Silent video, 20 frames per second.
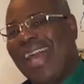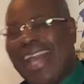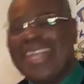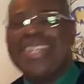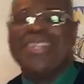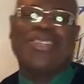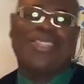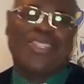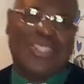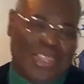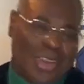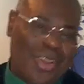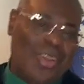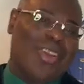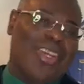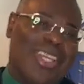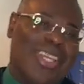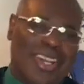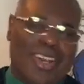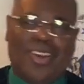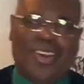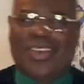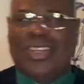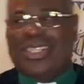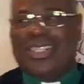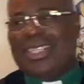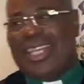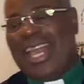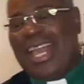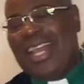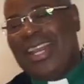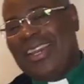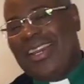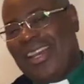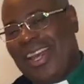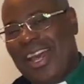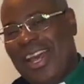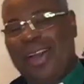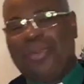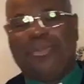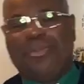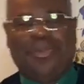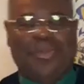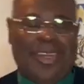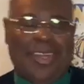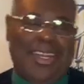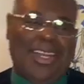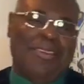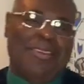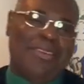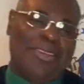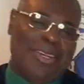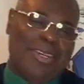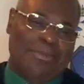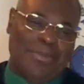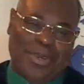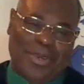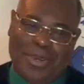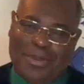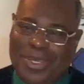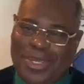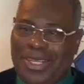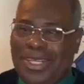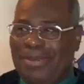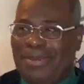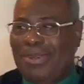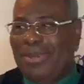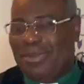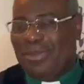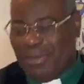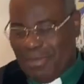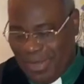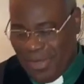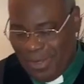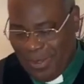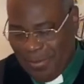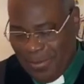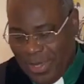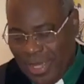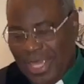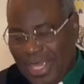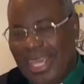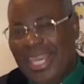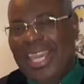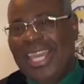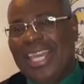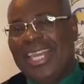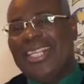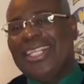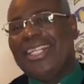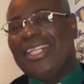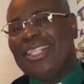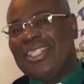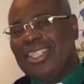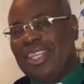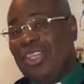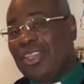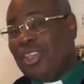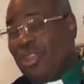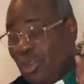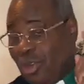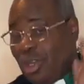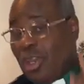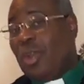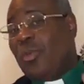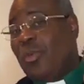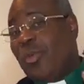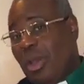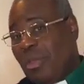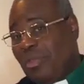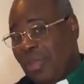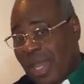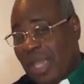how you doing? He all excited, I'm loving up on me, loving up on me. And then he said, you know what,